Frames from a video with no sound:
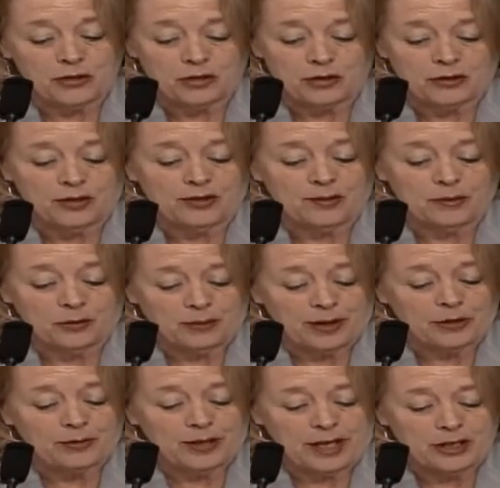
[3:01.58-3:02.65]
tourism and
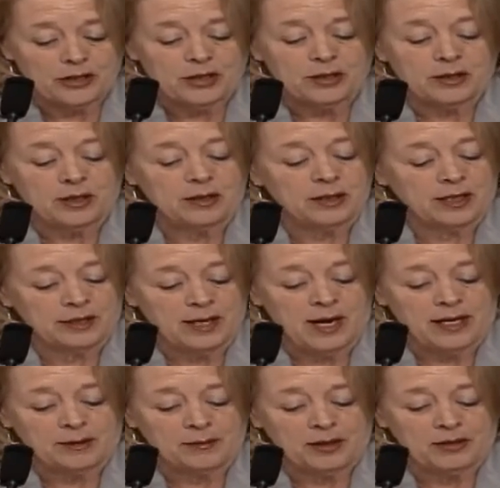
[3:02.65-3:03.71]
recreation
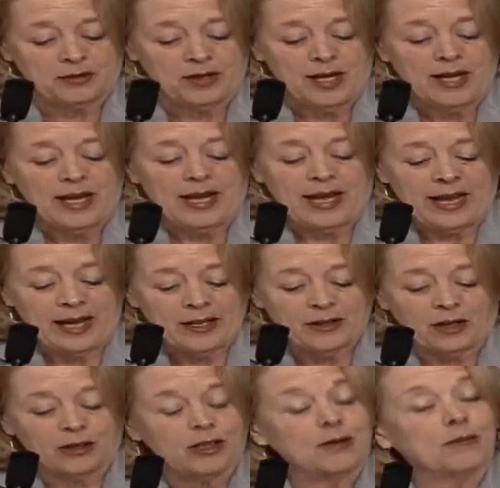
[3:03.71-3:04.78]
economies and
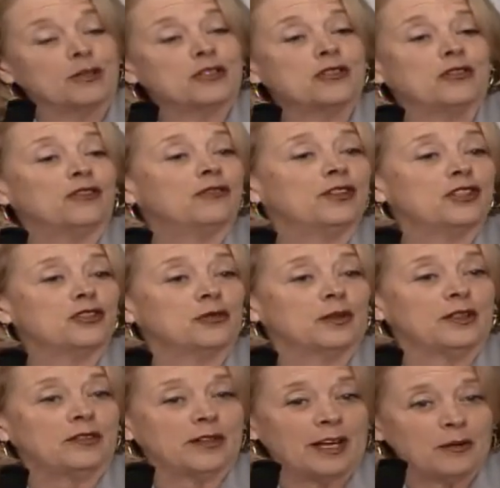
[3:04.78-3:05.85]
our commercial
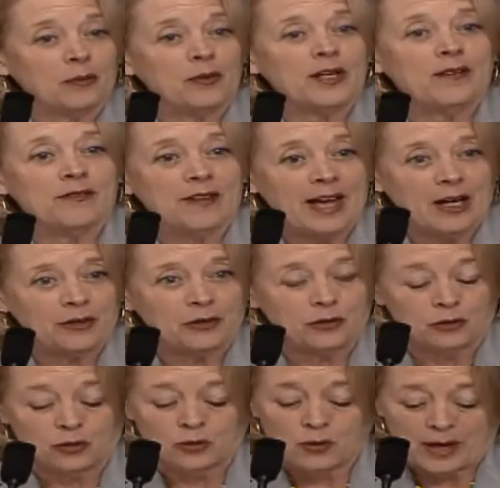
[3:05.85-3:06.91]
fisheries that we
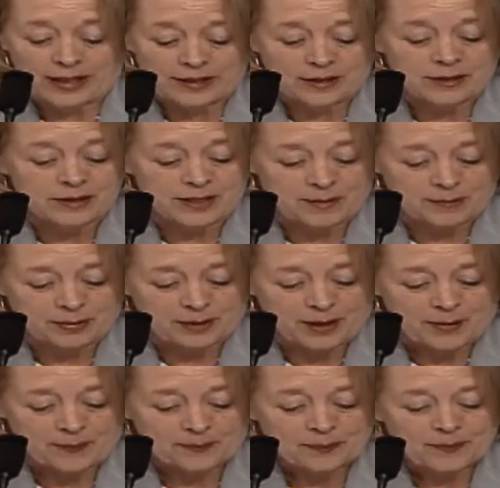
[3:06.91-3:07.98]
value quite deeply.